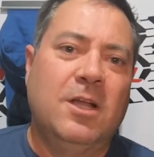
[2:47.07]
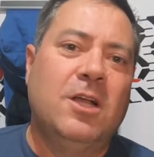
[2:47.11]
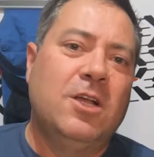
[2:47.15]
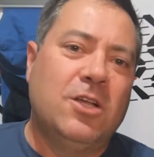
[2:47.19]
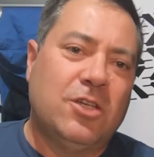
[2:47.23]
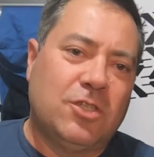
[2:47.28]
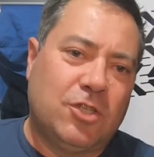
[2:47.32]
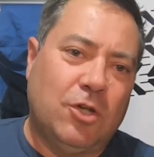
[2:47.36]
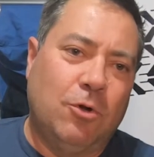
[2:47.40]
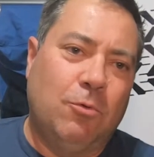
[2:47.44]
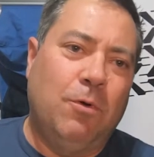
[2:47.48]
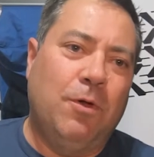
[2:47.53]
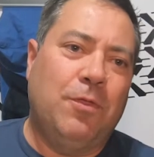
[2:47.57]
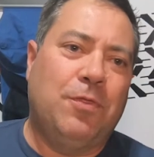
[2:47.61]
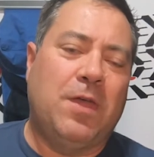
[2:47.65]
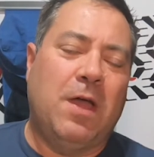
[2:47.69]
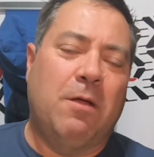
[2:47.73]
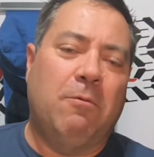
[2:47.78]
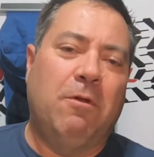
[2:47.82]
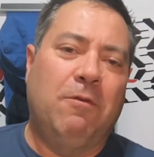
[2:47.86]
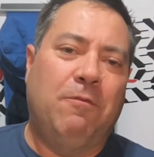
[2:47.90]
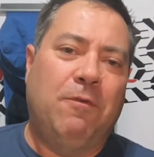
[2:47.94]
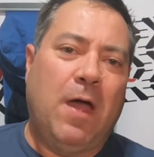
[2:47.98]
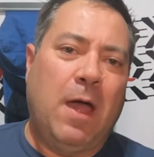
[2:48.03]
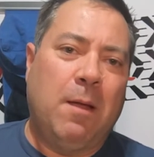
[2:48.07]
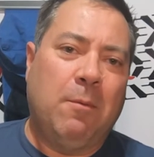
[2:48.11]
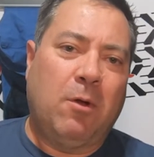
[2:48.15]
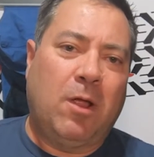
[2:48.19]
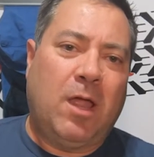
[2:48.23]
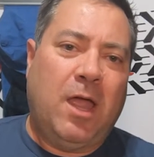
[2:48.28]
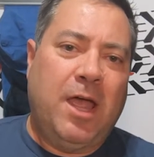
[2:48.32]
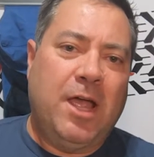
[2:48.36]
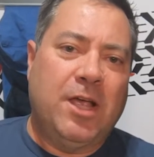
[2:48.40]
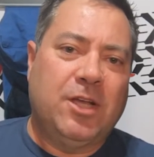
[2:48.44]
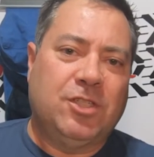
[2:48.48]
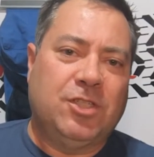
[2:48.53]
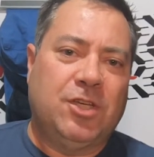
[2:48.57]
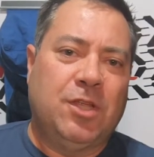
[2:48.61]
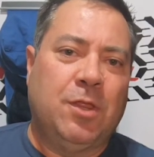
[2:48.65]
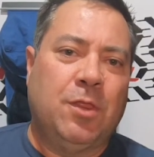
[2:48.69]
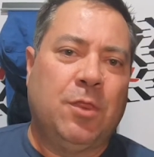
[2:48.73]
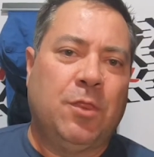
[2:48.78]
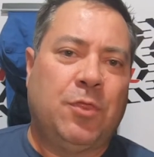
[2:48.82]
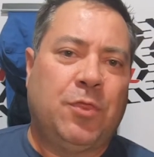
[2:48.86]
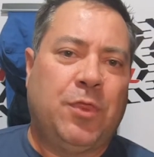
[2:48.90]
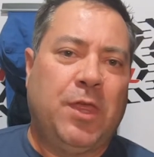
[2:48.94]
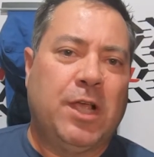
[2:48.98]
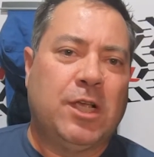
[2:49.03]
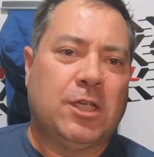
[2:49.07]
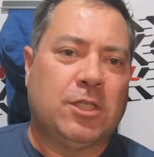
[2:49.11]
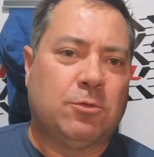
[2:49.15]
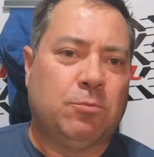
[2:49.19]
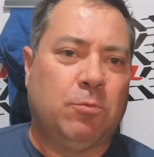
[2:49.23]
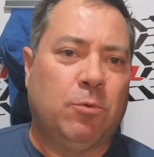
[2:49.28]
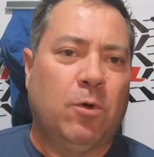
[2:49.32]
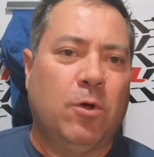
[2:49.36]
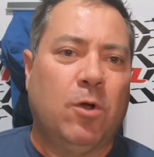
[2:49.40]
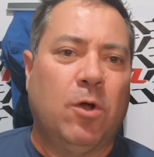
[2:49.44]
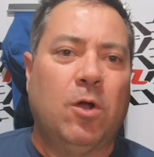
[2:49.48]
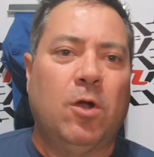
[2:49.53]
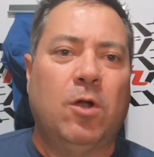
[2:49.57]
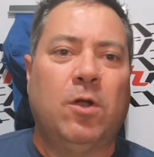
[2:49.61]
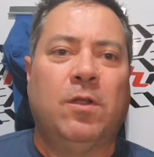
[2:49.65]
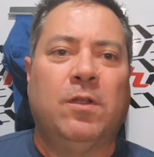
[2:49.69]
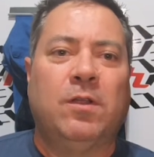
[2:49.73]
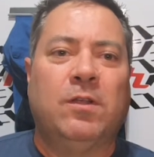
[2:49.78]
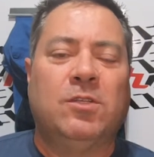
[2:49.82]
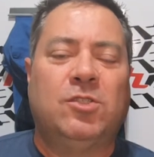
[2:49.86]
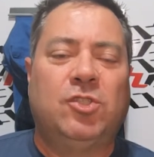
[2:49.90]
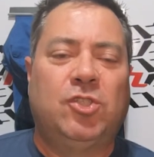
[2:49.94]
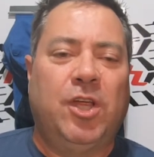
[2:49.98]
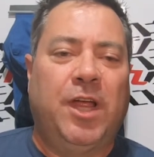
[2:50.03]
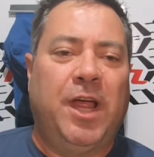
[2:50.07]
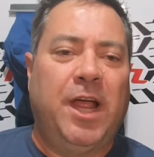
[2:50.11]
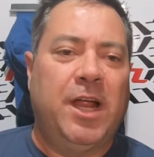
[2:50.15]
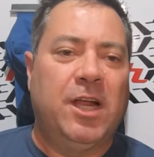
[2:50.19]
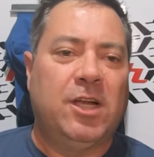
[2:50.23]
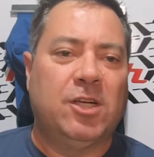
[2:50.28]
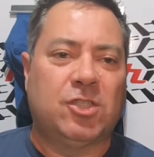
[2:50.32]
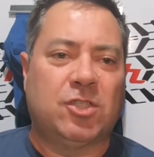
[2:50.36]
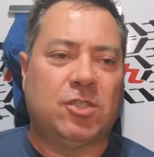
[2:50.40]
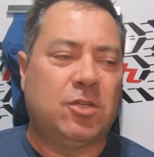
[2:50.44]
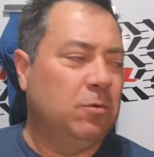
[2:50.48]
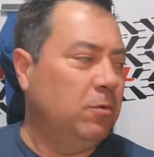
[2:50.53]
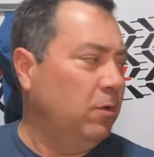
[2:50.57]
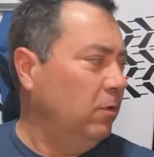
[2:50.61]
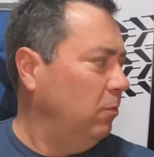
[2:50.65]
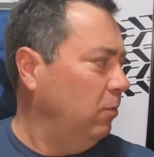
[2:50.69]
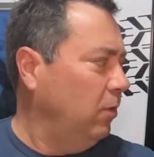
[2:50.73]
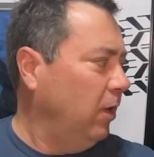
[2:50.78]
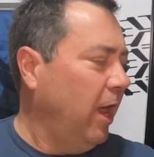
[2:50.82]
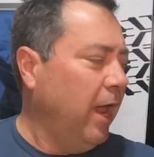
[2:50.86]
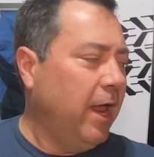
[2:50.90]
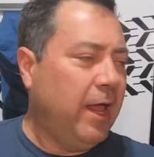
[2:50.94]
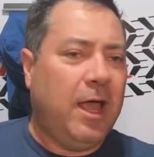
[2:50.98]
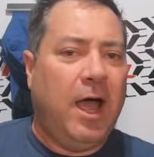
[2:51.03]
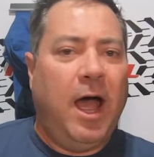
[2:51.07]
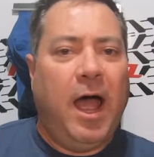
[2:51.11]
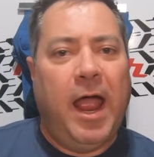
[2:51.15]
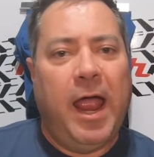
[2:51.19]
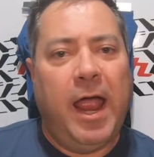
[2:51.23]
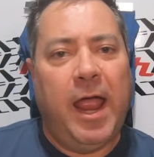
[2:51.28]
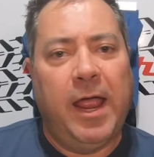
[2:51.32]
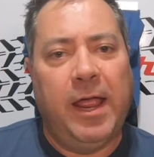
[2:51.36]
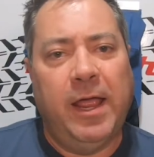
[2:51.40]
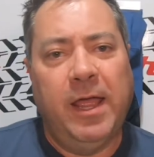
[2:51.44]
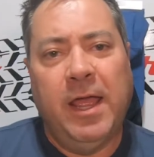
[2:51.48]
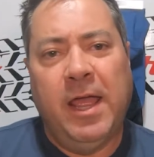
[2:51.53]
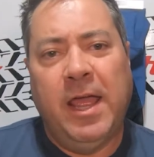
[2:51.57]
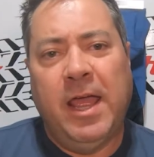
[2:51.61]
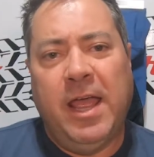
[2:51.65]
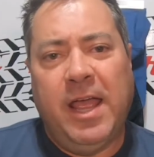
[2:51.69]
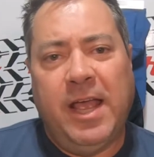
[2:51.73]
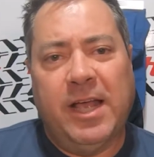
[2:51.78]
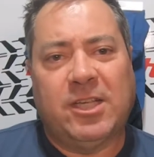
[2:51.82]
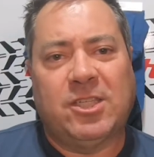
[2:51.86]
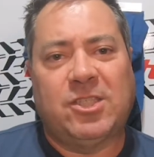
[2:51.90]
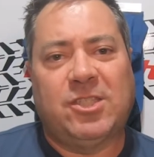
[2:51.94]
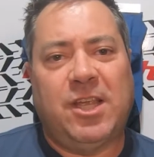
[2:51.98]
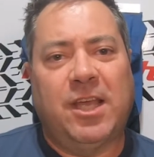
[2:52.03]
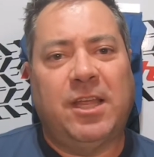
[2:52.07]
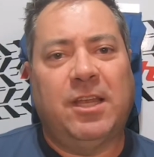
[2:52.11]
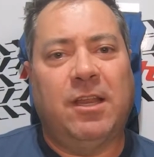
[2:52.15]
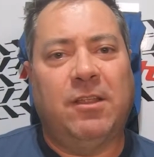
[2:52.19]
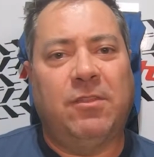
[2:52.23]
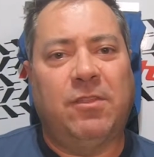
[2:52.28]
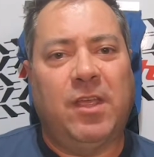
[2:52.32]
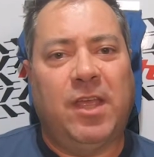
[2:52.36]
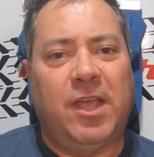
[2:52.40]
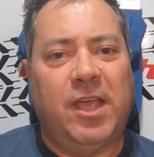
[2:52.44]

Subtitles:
So with that refabrication, things were changed. Like I extended the